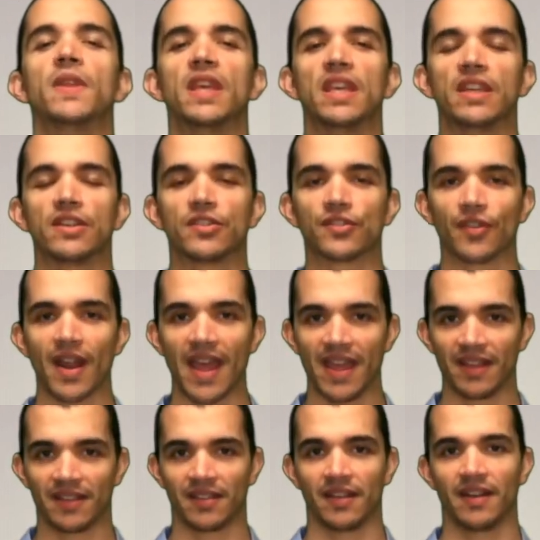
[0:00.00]
in
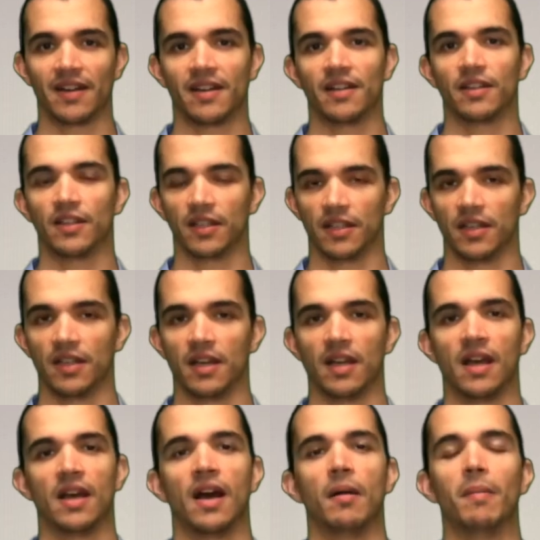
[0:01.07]
greater
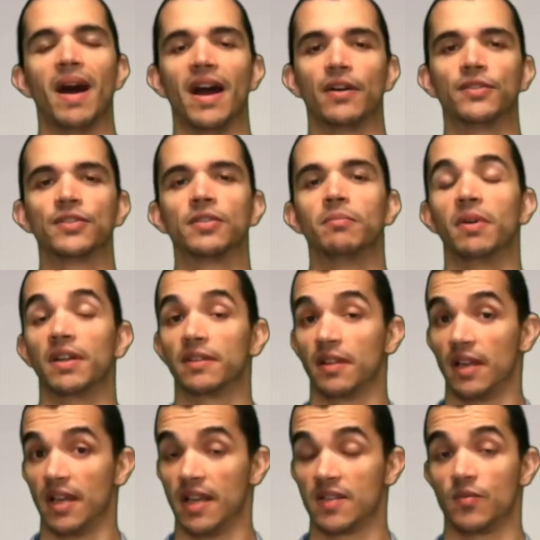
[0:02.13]
amount, but
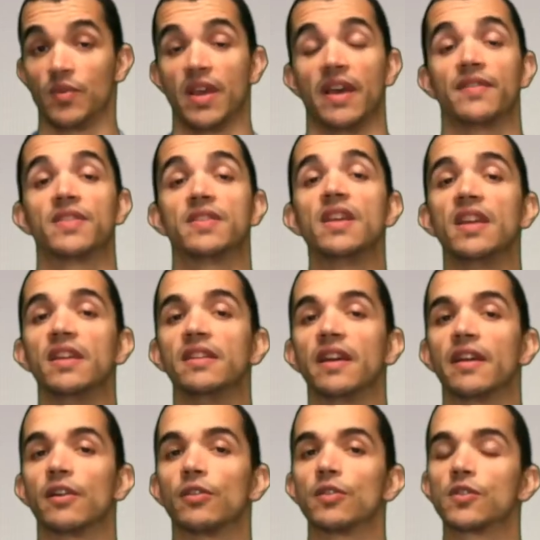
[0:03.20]
as we have seen,
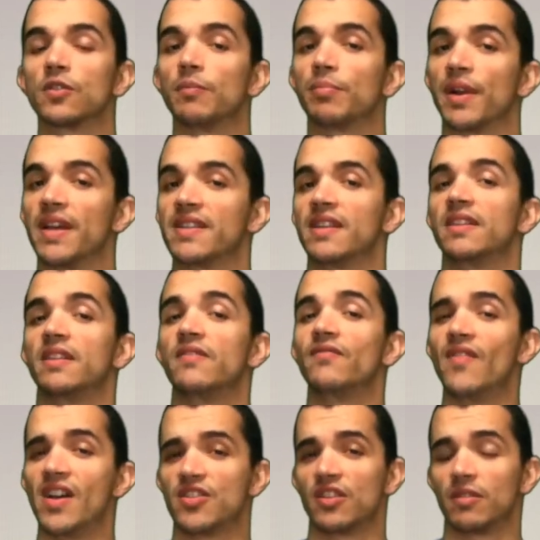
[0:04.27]
they are also present
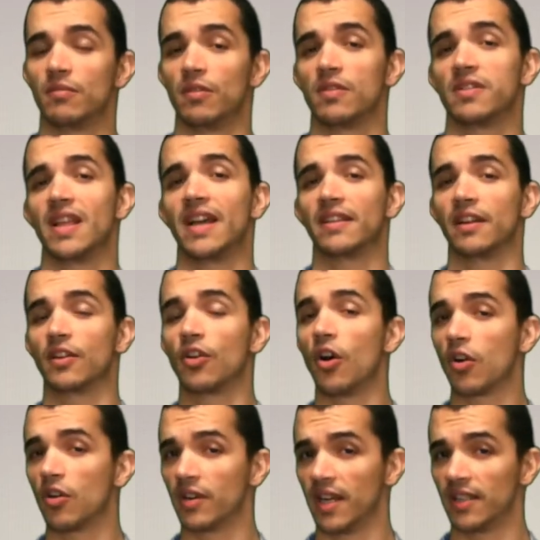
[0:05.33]
in vegetables like the
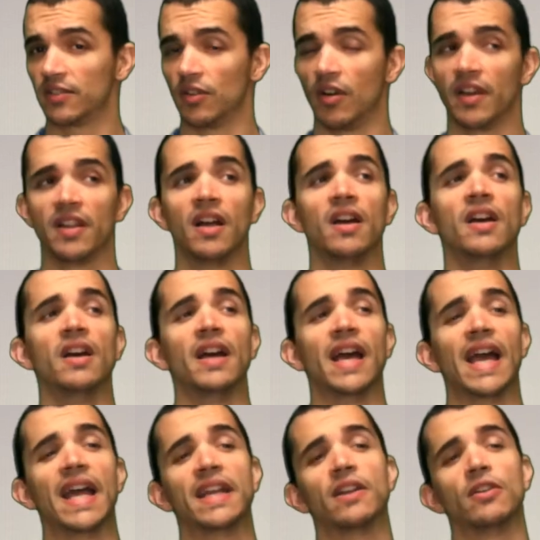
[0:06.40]
coconut oil
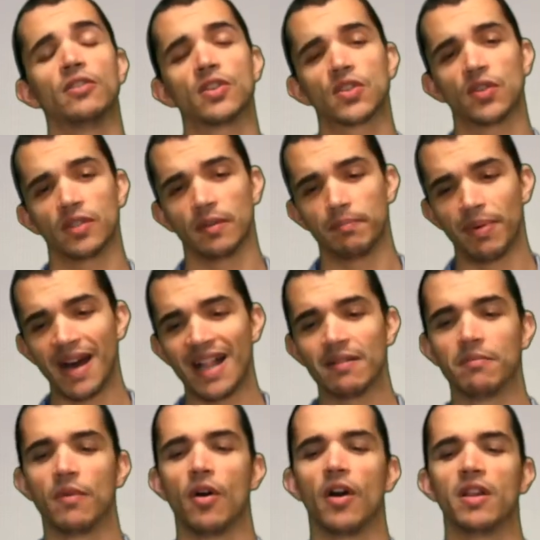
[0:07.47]
and also the
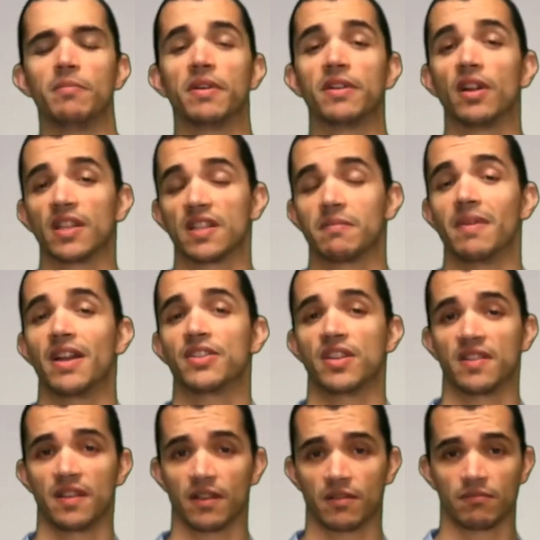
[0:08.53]
palm oil, but not as much
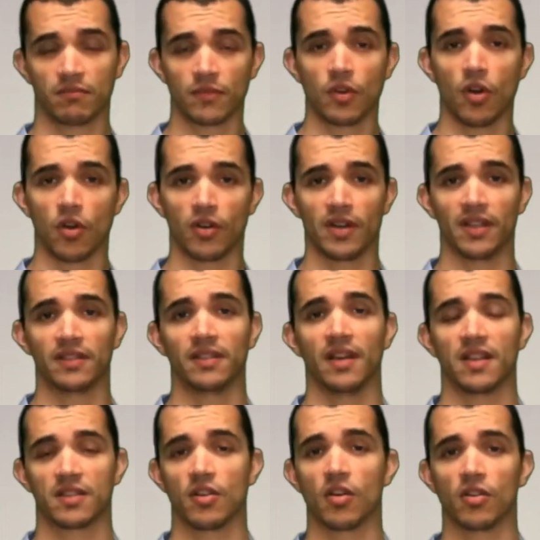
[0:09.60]
as the coconut
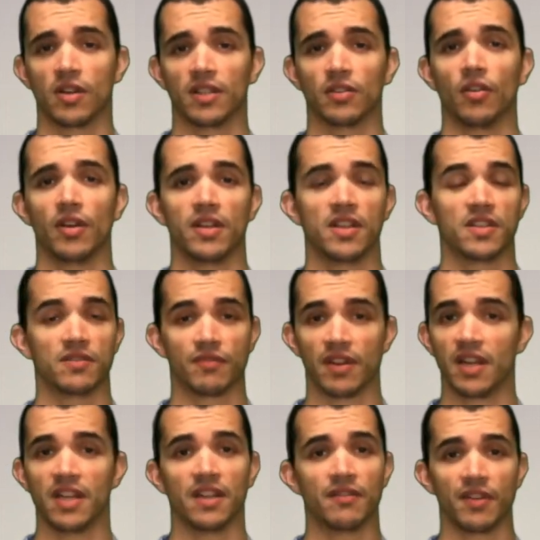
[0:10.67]
does. Coconut oil is
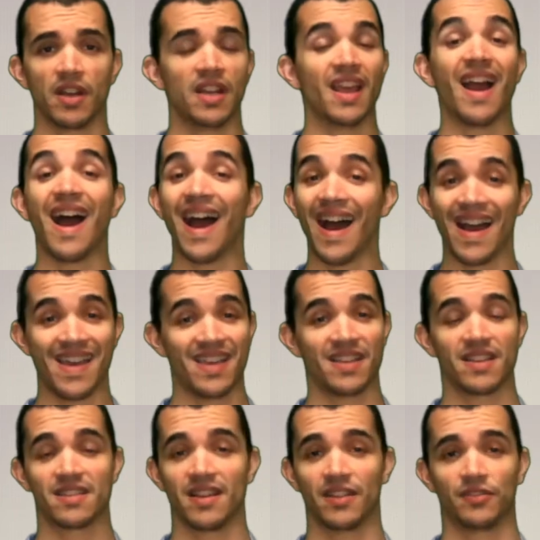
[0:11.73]
really, really high in
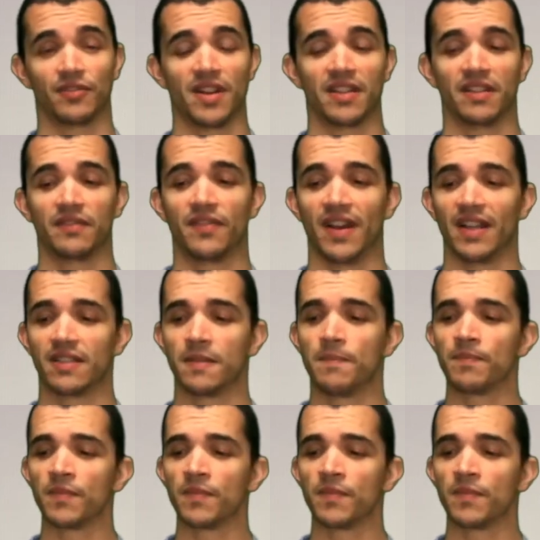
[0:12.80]
saturated fat.